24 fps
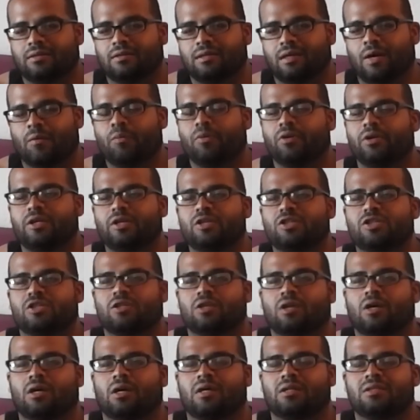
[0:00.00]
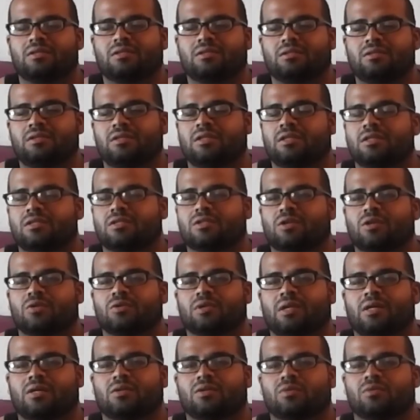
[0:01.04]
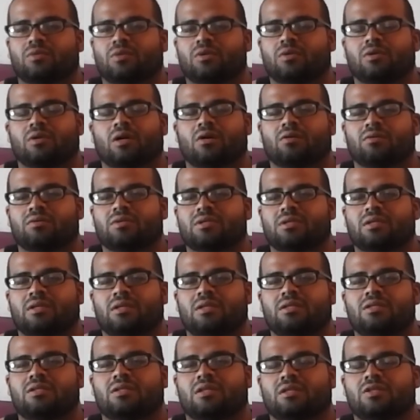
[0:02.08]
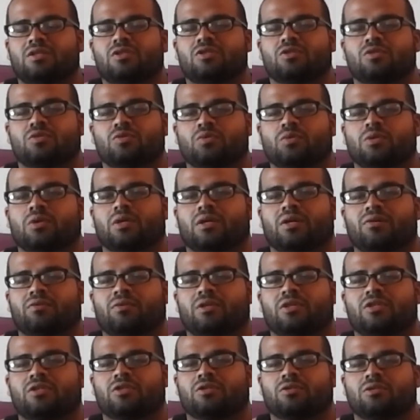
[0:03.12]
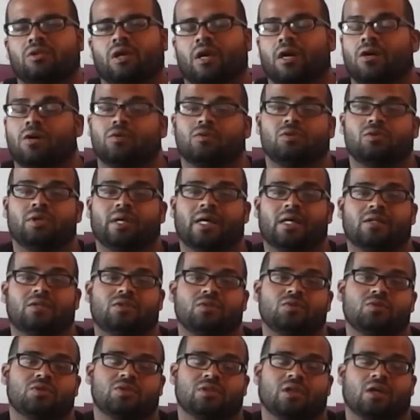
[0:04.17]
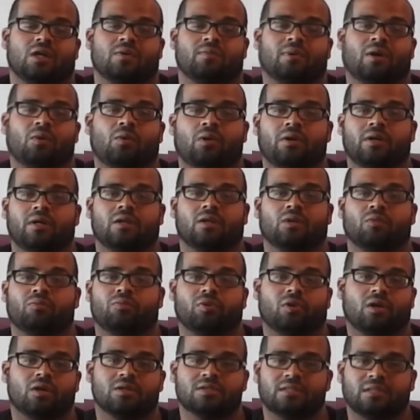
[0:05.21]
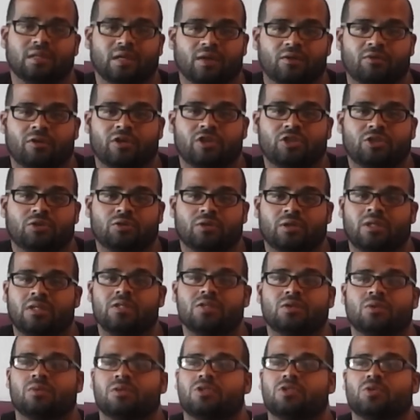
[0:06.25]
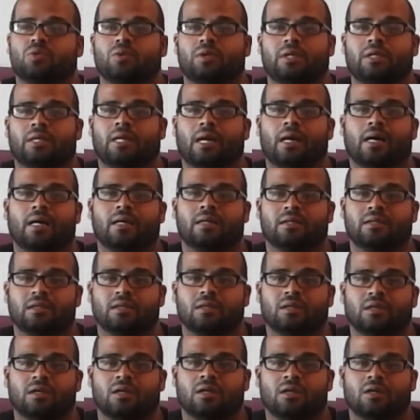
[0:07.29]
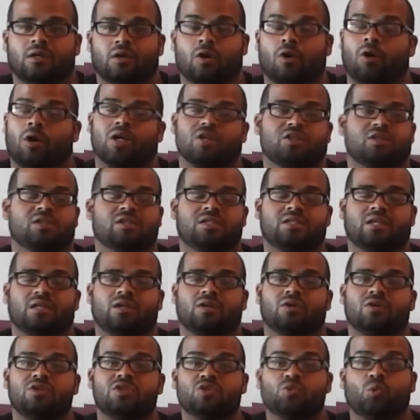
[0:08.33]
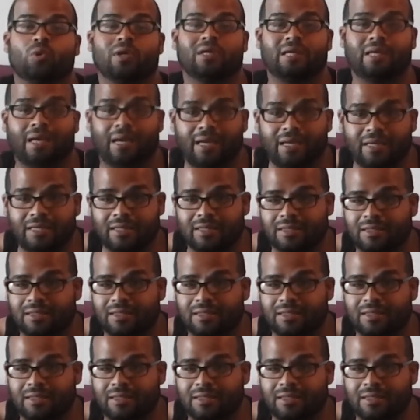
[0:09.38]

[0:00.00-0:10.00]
I'm pretty sure as years go down the road, obviously his shoes will get retro. Hell, you got dudes talking about wanting LeBron's to get retro, and he's only 29. Oh, I should say no, he's 28.